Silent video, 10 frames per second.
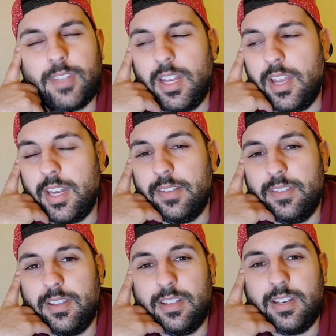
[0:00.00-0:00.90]

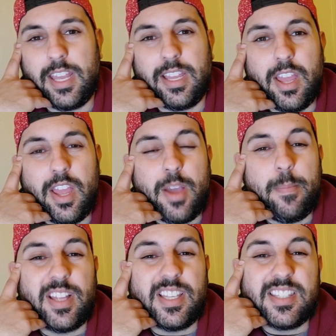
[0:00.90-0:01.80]
like
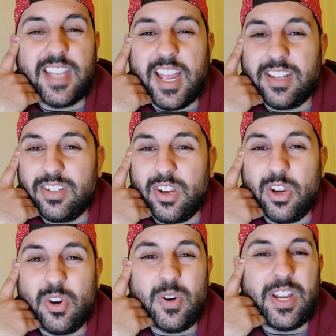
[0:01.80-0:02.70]

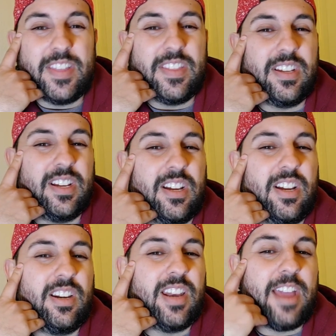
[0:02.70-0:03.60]
Monsanto and the
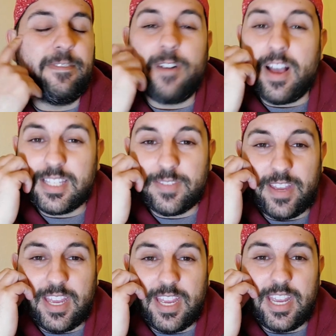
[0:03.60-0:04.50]

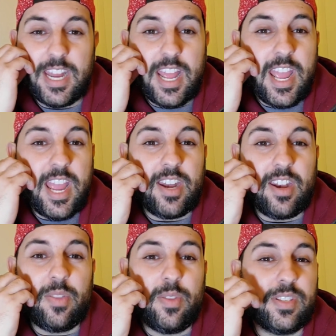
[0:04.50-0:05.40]
glyphosate
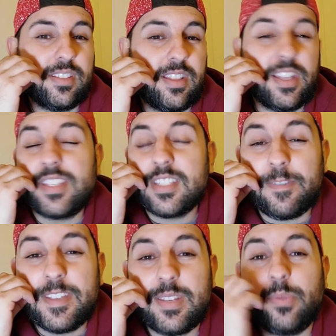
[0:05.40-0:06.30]
and the
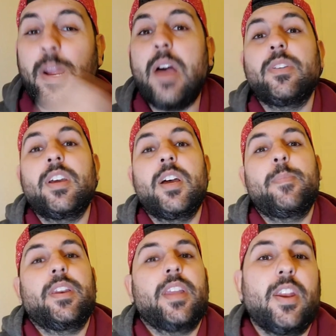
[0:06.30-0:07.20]
stuff that's in Roundup
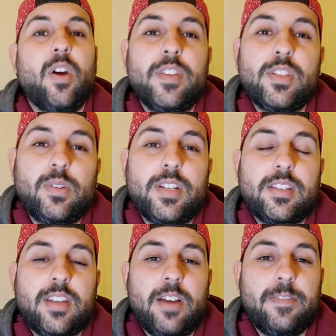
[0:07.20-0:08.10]
and all this sort of
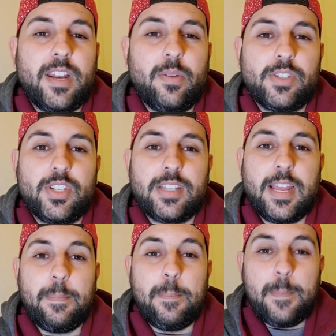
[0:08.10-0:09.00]
stuff that I was just
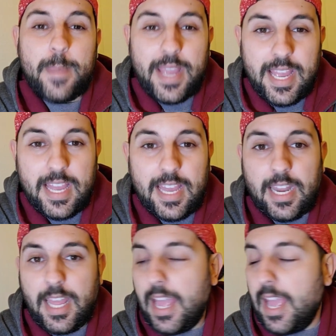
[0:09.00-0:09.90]
like, man,